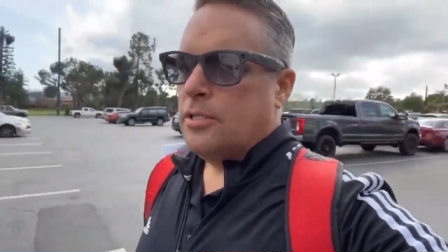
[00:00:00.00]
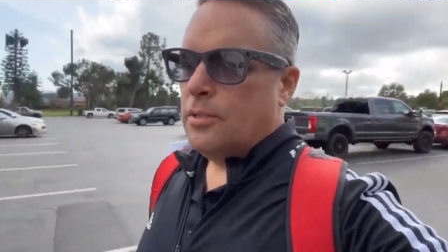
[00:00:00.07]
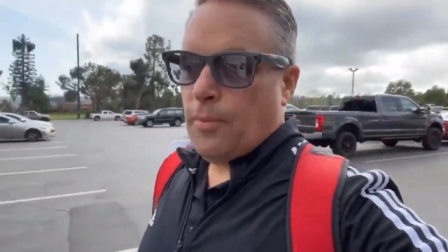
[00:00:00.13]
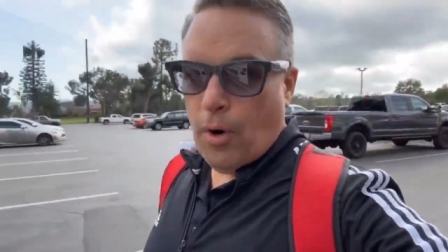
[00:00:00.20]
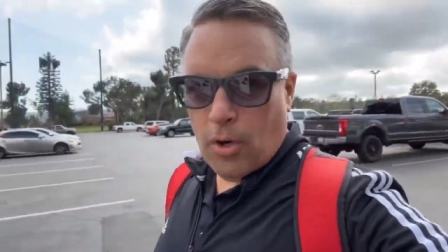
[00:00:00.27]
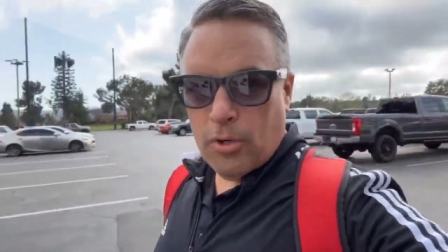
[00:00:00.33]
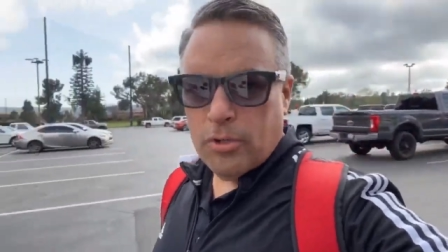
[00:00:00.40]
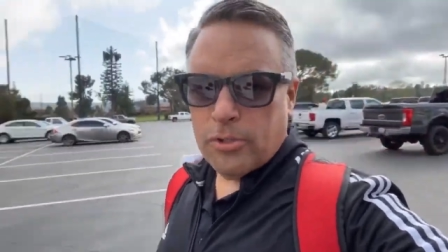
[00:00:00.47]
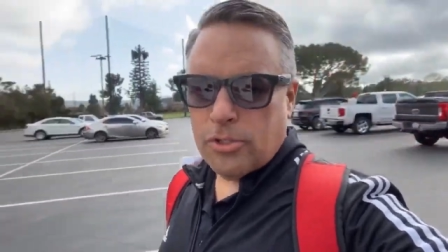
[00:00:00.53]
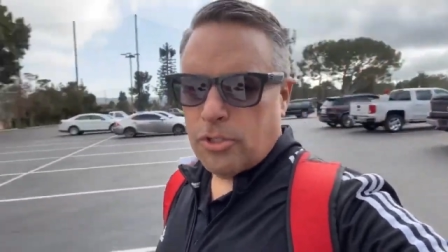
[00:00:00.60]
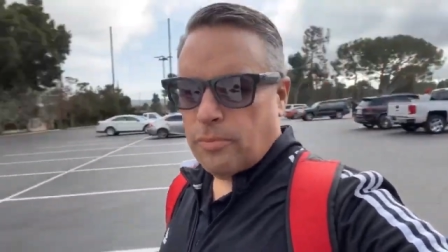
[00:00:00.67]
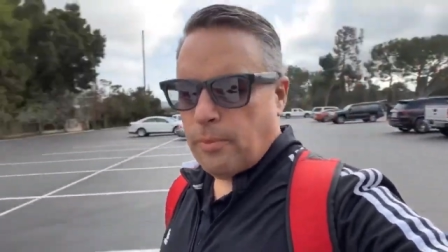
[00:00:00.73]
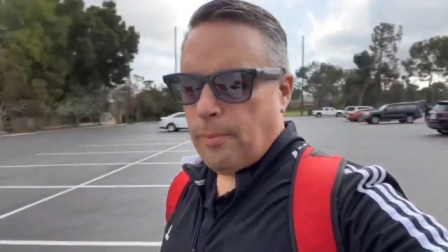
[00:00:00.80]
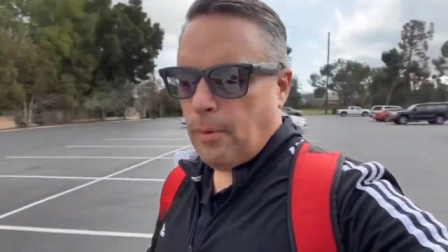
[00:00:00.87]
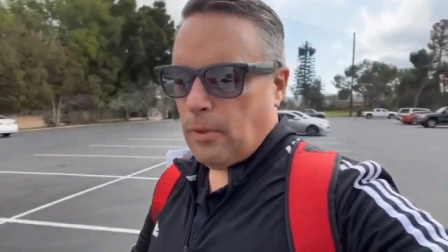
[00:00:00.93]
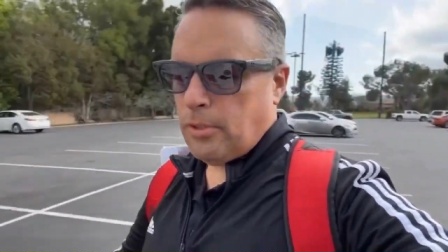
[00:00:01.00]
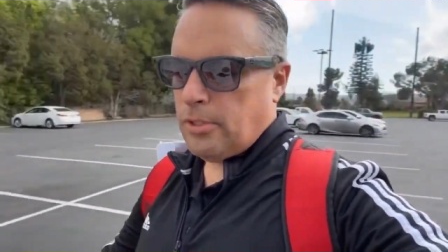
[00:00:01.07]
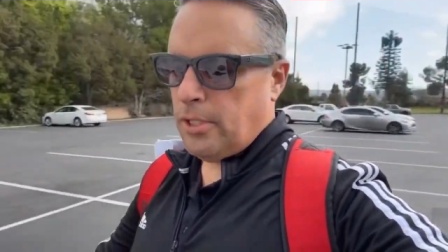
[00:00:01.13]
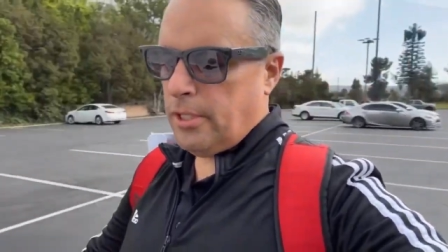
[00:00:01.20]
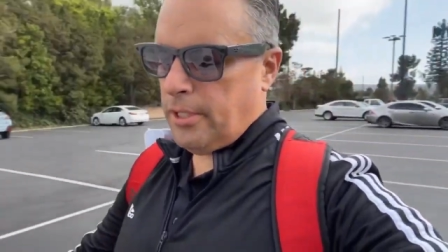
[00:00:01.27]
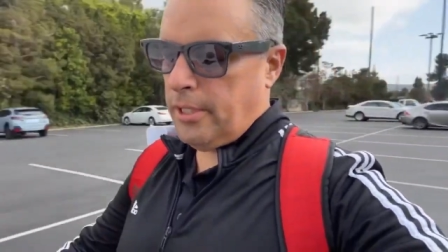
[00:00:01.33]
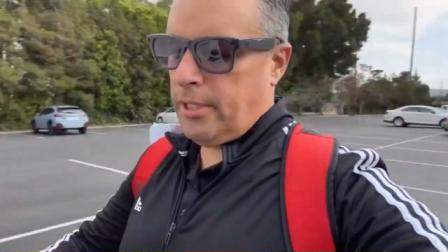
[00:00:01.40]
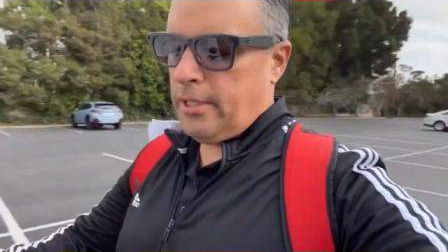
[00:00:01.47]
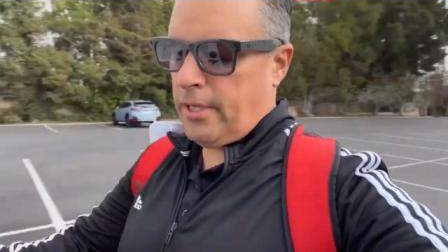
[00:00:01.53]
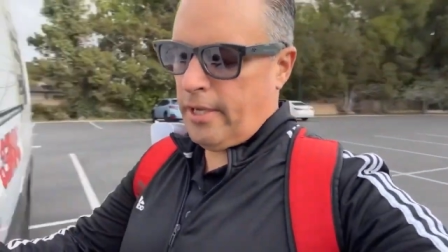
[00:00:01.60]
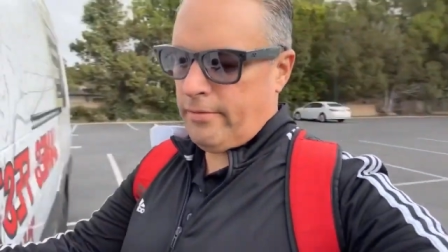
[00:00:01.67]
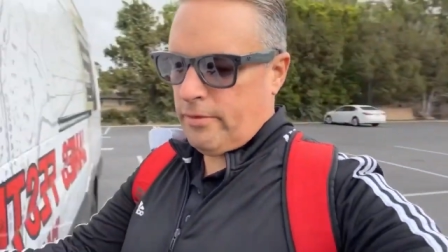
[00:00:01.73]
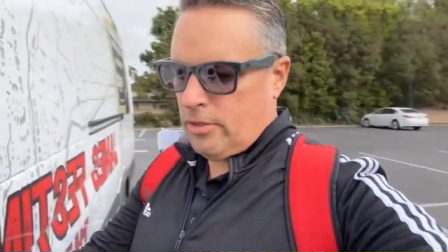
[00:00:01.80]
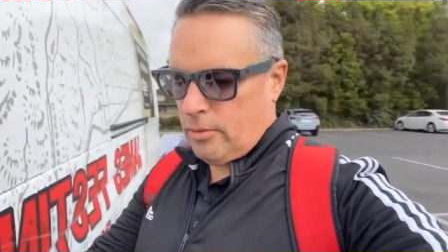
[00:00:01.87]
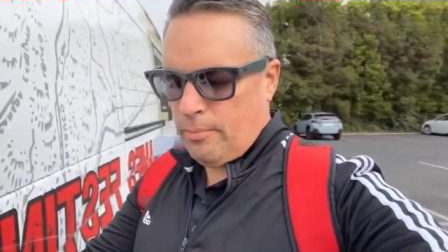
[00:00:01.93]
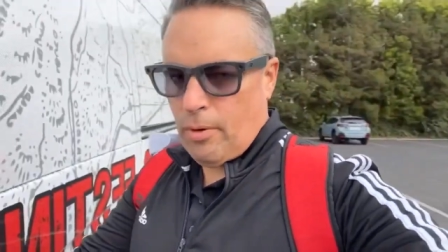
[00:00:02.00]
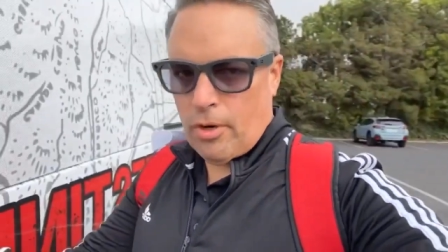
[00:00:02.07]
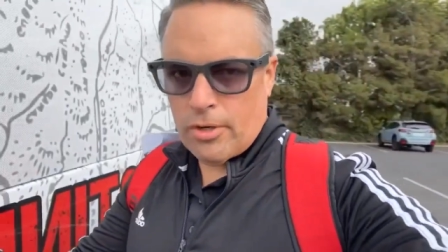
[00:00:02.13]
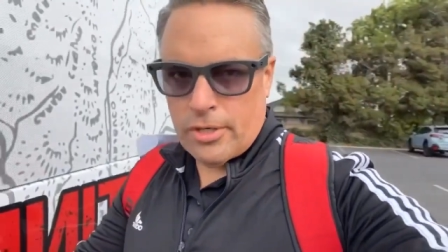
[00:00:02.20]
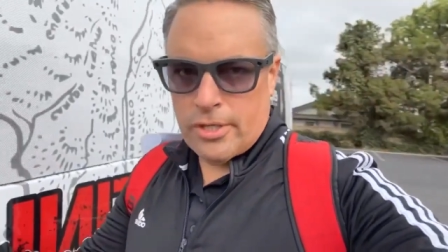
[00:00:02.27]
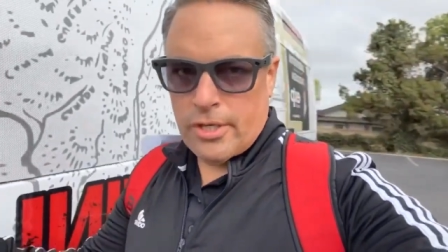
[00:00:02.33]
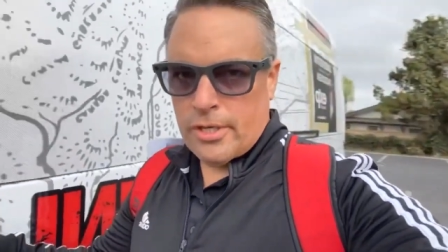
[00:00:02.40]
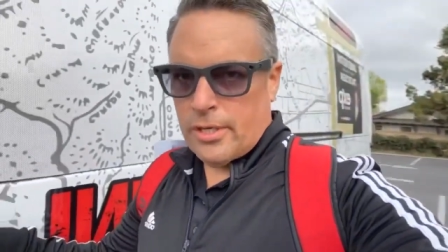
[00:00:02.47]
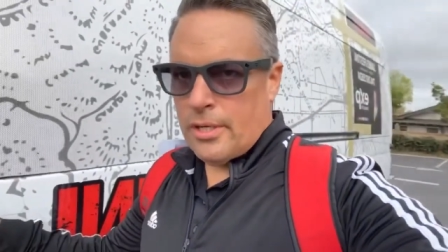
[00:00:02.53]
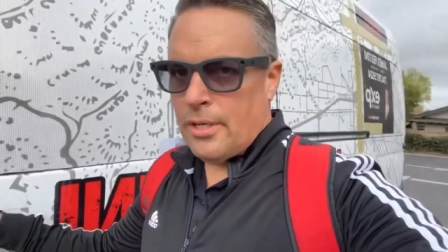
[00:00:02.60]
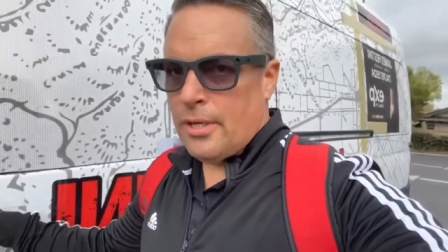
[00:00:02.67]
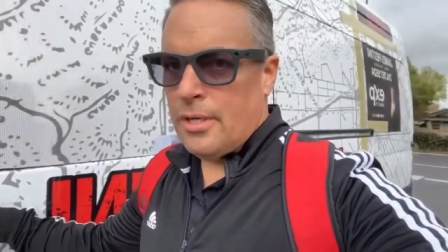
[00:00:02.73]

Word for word: Tomorrow is Super Bowl Sunday and I have a little party then.